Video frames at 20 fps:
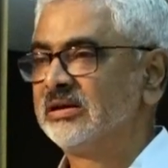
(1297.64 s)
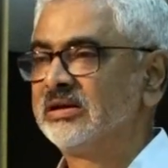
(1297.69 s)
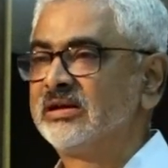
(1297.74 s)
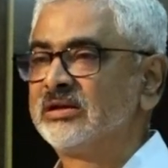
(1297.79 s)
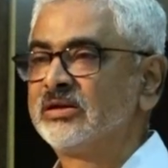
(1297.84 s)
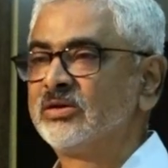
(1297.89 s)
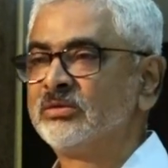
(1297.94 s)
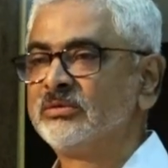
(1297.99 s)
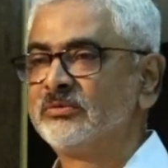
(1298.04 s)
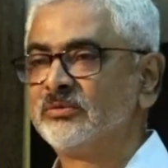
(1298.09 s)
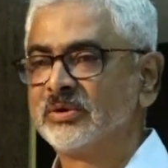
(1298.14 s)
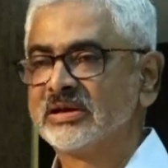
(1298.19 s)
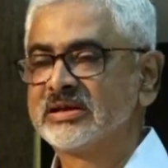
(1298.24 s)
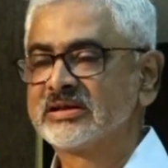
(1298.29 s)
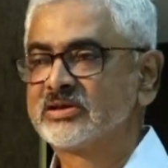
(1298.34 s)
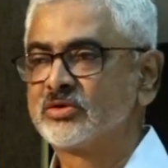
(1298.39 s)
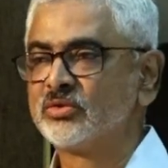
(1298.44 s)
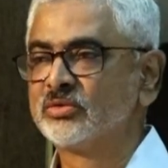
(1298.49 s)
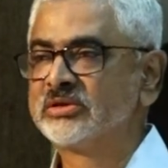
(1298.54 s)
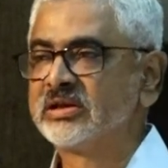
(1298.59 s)
uh, no,
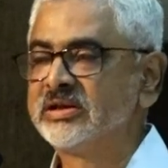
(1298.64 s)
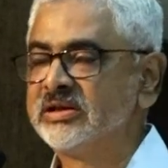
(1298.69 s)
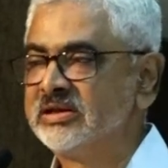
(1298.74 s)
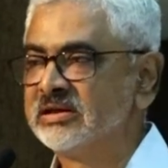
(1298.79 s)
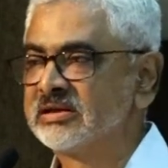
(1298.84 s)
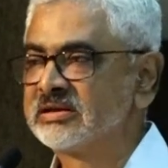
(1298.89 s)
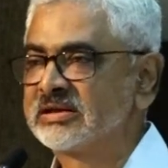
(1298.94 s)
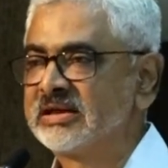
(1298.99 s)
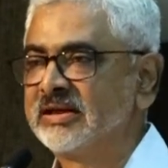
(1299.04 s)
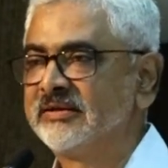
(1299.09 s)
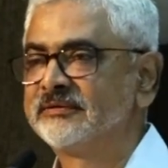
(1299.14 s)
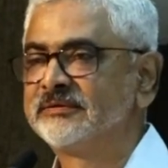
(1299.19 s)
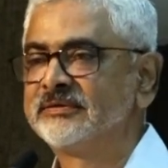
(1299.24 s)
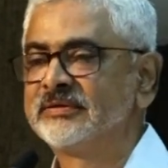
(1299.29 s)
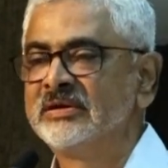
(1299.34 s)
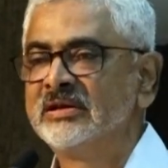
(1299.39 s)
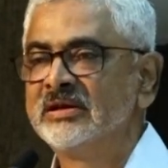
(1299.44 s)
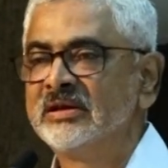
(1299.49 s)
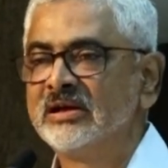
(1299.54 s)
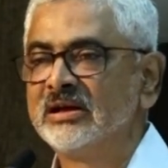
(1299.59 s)
once two, three years have
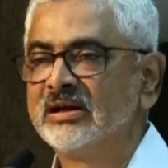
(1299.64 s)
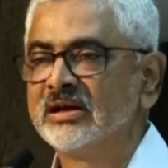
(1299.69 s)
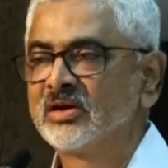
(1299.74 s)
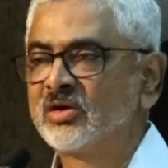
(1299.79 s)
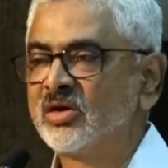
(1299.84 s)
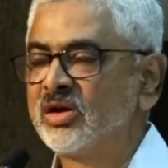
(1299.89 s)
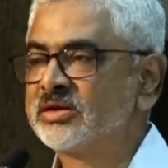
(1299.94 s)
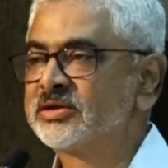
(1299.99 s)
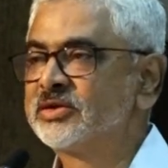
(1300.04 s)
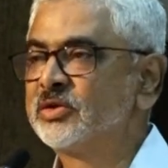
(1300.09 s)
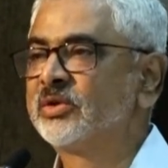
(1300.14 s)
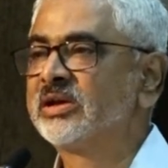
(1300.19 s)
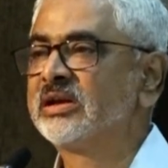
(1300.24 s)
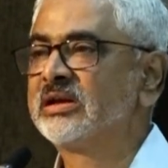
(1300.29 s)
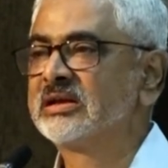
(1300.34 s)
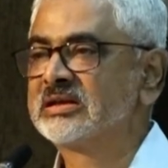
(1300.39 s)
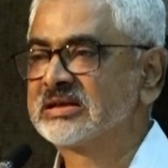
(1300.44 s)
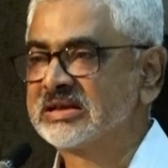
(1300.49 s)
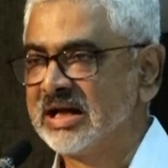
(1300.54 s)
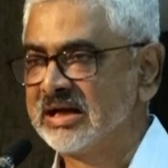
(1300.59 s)
uh, crossed, you
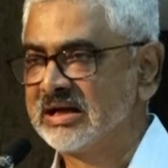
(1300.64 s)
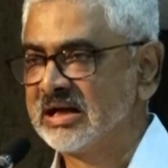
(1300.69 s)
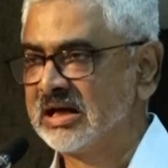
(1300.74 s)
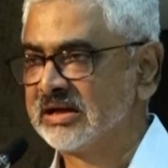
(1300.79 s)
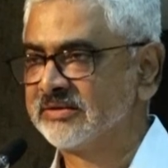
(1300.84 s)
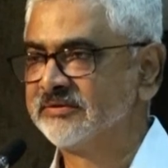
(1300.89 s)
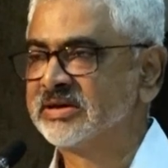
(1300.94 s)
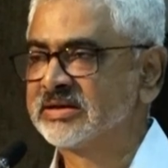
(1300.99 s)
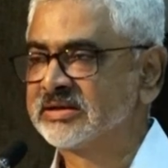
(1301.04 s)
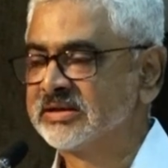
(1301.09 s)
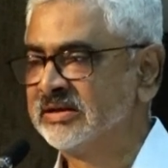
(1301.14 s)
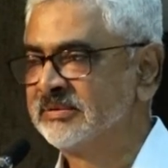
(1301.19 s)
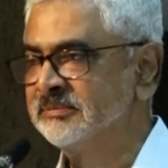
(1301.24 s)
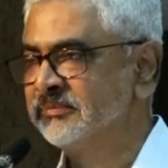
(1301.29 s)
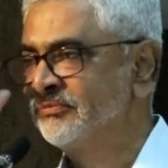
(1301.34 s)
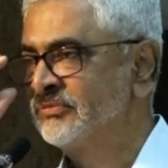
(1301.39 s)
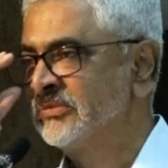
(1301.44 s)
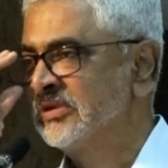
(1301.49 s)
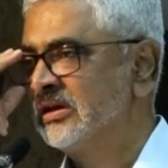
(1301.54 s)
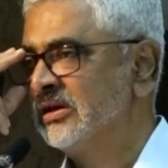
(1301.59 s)
can start harvesting.
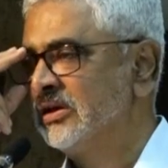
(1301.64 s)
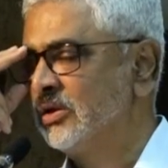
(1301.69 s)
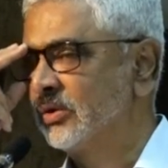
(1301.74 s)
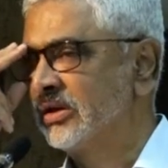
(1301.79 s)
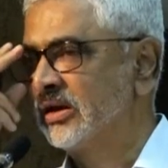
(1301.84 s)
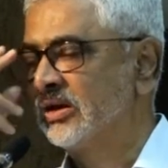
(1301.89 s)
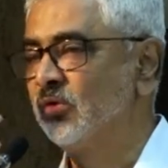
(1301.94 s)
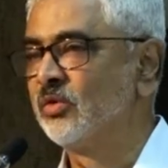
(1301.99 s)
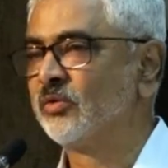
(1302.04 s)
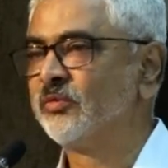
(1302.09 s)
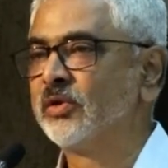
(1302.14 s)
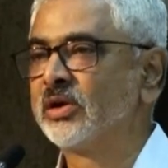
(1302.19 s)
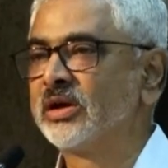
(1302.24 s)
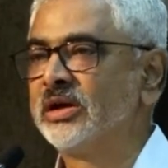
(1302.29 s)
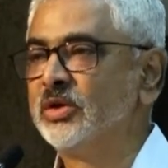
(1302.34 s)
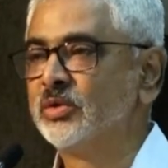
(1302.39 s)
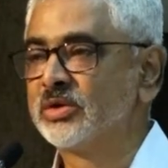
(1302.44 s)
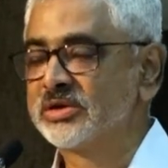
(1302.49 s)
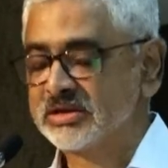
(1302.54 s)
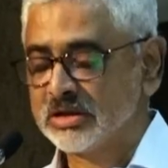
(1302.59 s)
You can look for
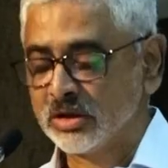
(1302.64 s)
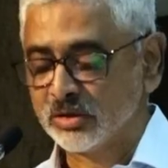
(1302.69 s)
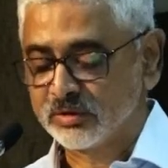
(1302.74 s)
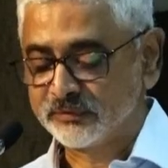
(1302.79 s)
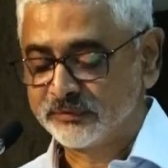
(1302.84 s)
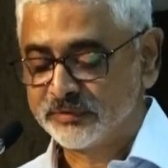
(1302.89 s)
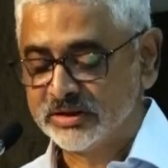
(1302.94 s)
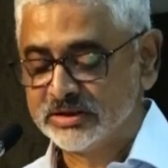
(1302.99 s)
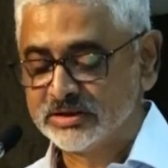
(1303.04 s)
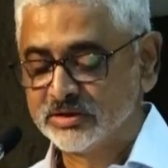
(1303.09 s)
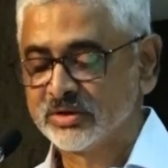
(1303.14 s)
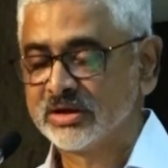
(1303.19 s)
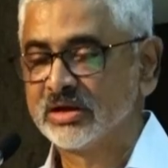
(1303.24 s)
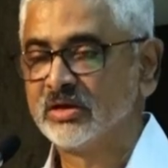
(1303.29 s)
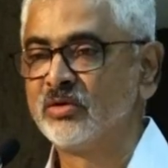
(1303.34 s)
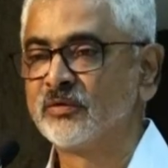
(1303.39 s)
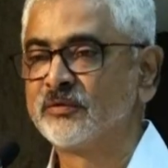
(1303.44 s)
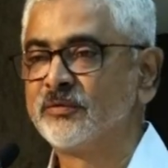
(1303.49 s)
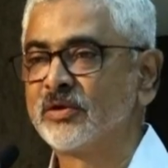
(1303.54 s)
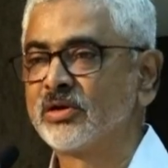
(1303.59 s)
newer geographies, you
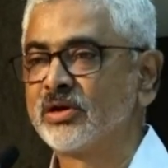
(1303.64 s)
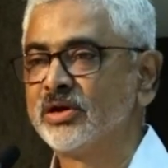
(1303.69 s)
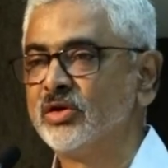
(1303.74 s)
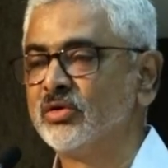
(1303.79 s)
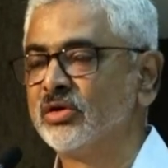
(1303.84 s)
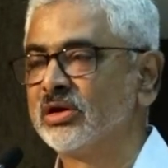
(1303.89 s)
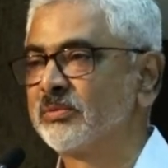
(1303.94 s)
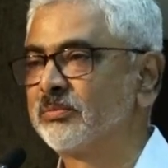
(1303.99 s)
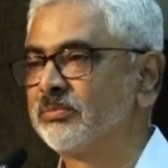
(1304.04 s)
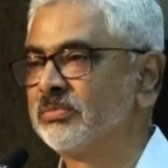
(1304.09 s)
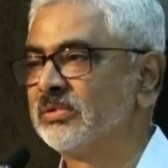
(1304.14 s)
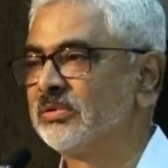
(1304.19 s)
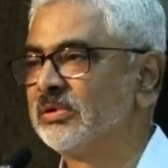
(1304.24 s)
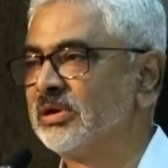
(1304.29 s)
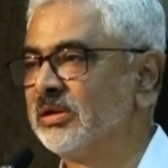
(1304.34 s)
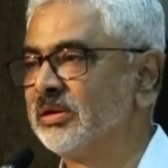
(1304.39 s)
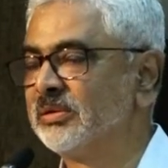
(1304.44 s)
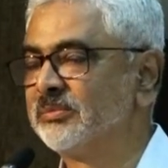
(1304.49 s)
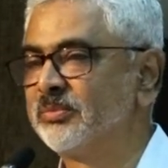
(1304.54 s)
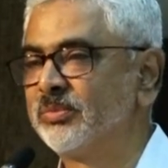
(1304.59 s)
can look for newer
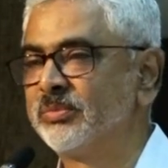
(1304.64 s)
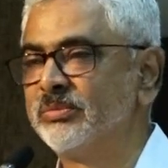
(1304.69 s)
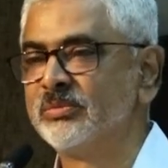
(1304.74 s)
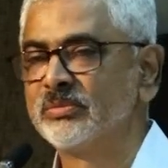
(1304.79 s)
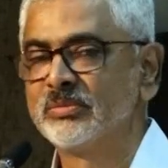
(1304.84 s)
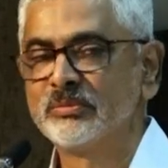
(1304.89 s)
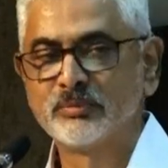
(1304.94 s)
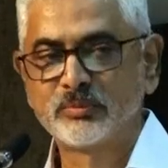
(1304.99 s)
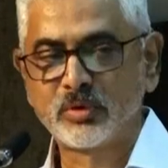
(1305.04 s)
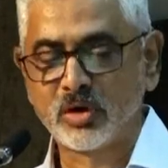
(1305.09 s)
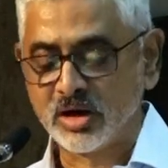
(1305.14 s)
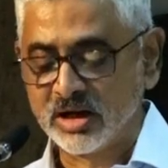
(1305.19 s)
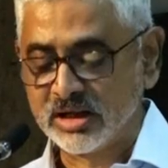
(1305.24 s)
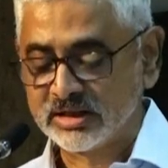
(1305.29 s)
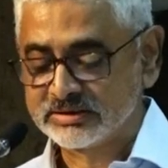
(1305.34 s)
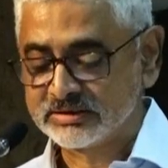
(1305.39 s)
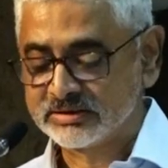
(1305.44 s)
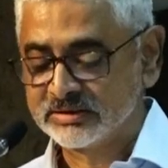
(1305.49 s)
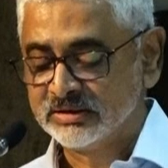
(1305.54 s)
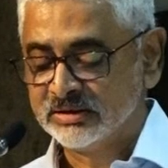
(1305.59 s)

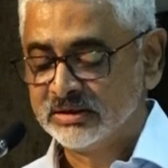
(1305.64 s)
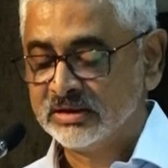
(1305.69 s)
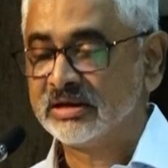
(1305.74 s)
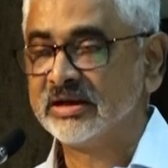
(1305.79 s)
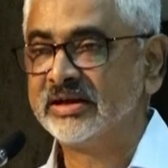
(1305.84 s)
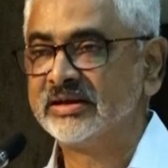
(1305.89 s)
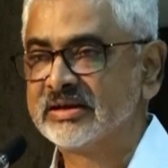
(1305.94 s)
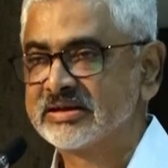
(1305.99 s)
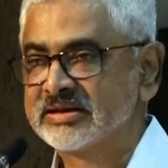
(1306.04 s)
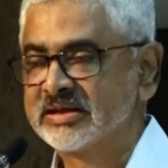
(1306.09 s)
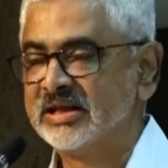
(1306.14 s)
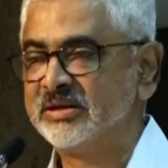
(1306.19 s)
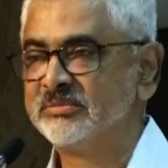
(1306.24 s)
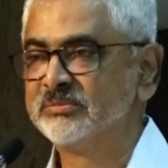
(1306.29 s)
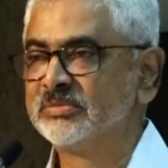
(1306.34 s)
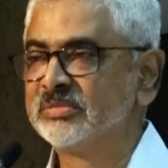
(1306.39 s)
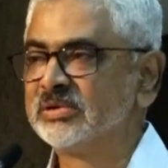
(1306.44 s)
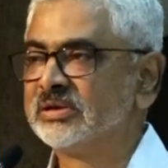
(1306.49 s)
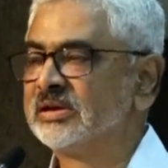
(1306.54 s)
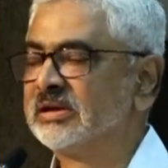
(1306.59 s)
products in the
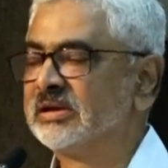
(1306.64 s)
same,